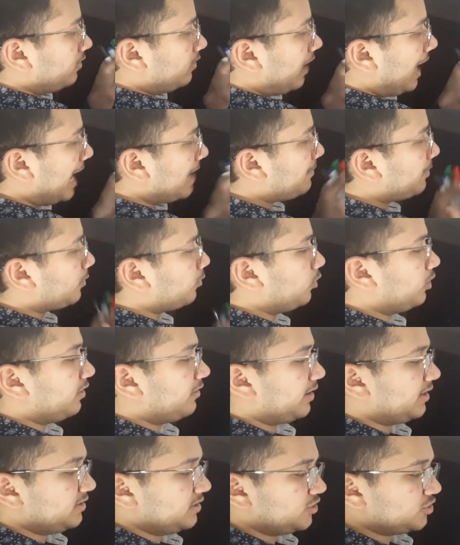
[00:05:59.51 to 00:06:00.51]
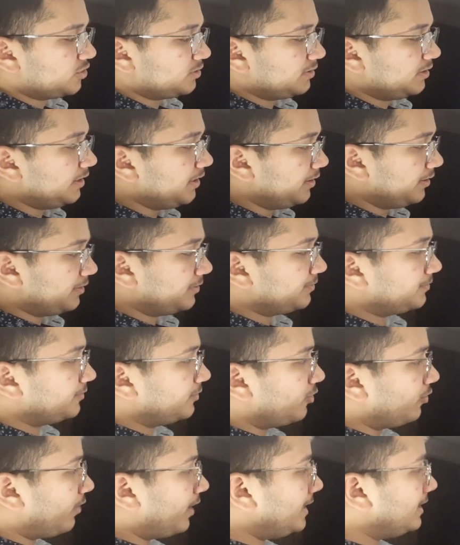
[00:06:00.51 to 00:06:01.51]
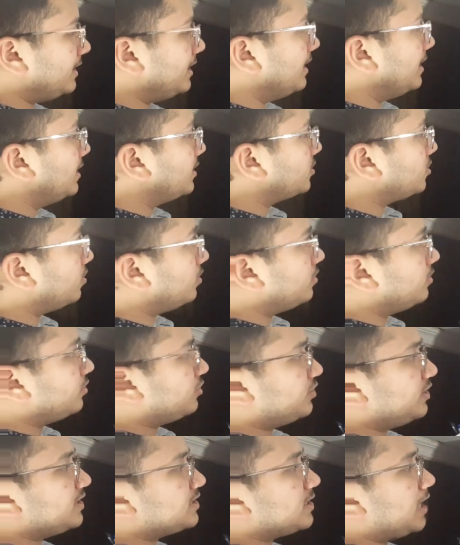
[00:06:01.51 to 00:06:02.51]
hyperpolarization here, right? So this